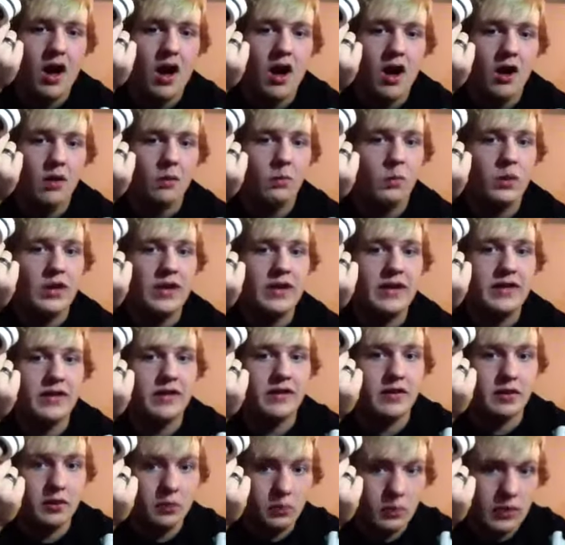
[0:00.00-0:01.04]
a week to
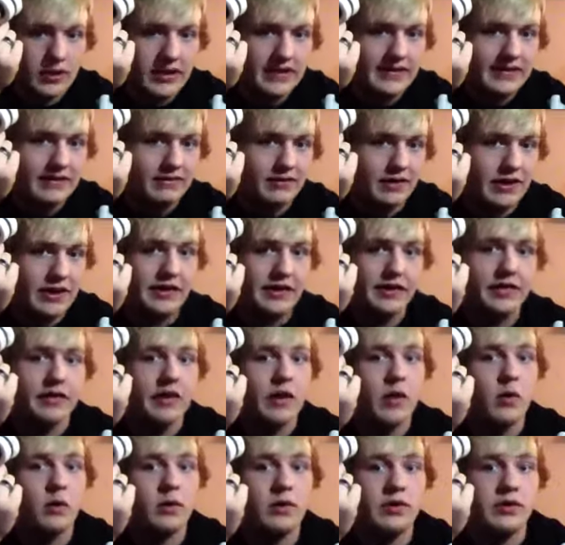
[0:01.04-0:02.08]
two weeks of like
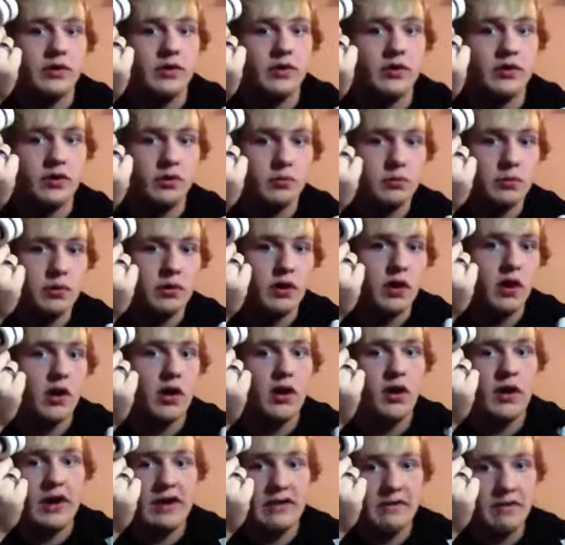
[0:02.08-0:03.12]
going super
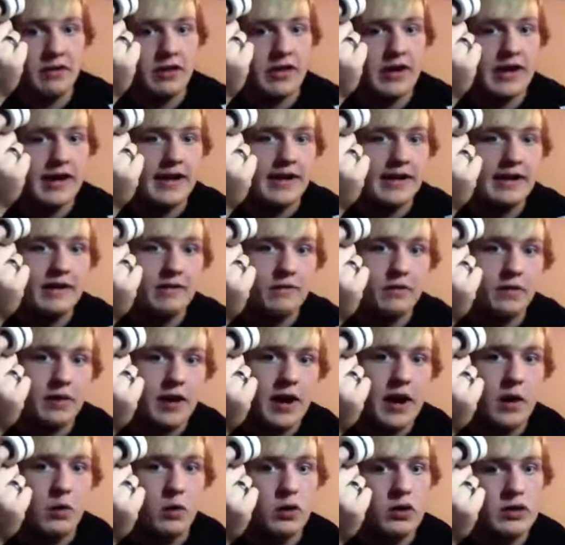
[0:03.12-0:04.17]
hard every day for
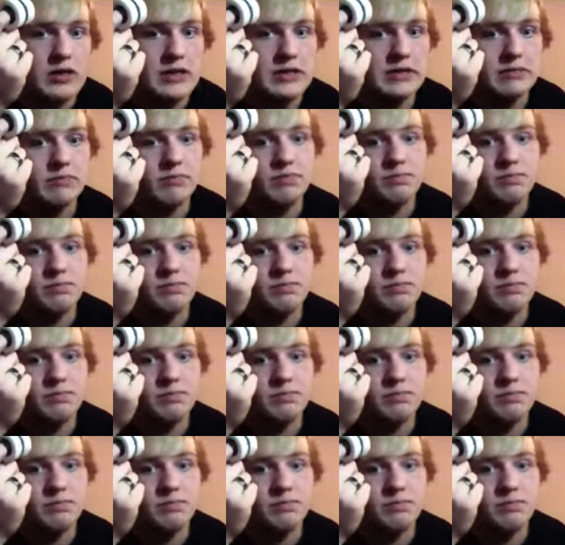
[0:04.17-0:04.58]
hours.